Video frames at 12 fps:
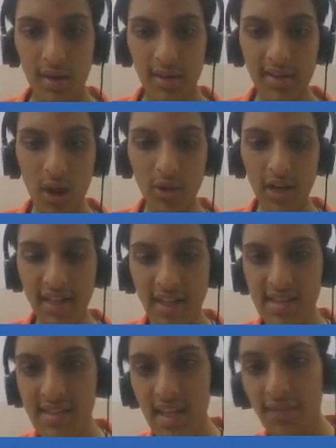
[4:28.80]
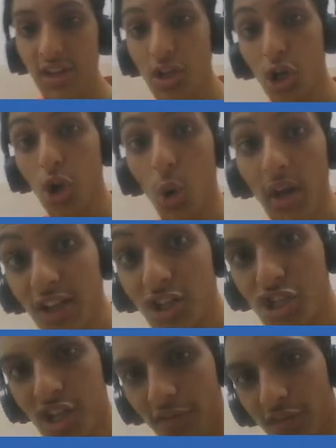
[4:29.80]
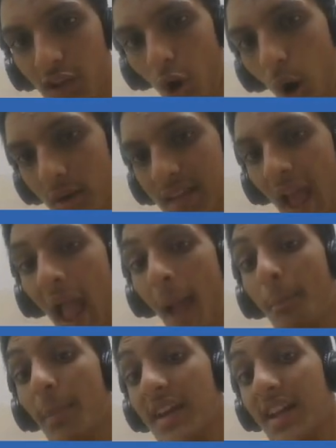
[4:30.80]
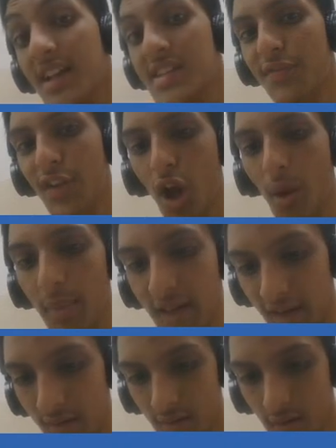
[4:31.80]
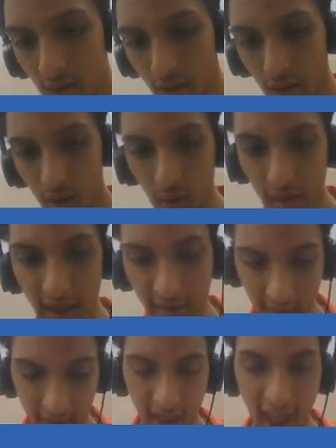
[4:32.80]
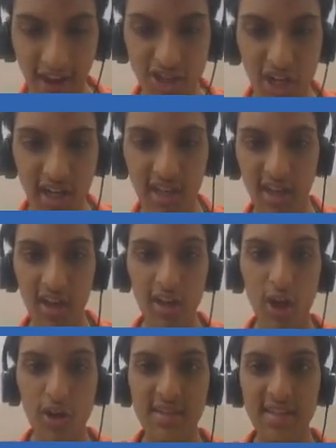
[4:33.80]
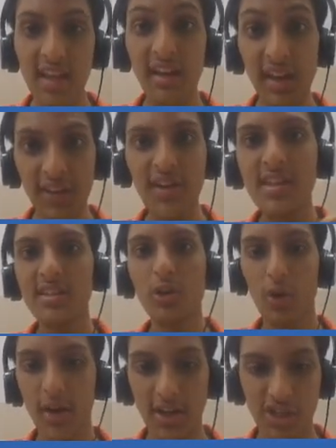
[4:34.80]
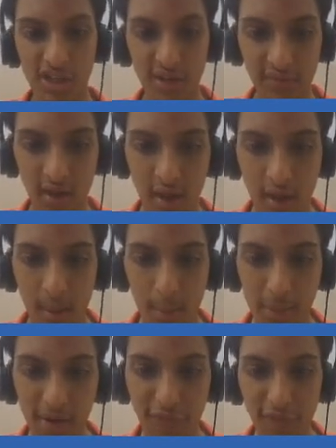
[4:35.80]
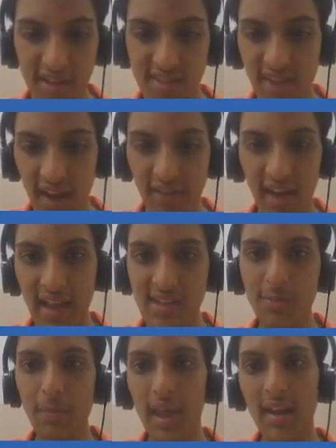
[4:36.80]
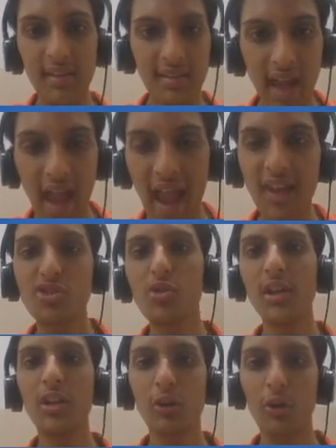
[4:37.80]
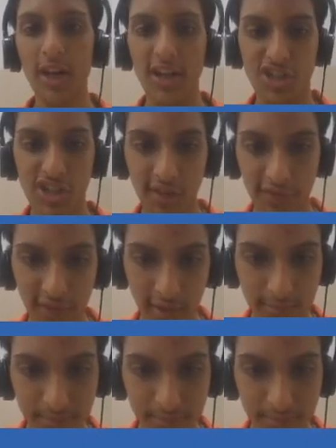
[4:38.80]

Now let us see with chloride shift or the Hamburger's phenomenon. Okay, actually here you are seeing reverse chloride shift. But first I will explain the actual chloride shift.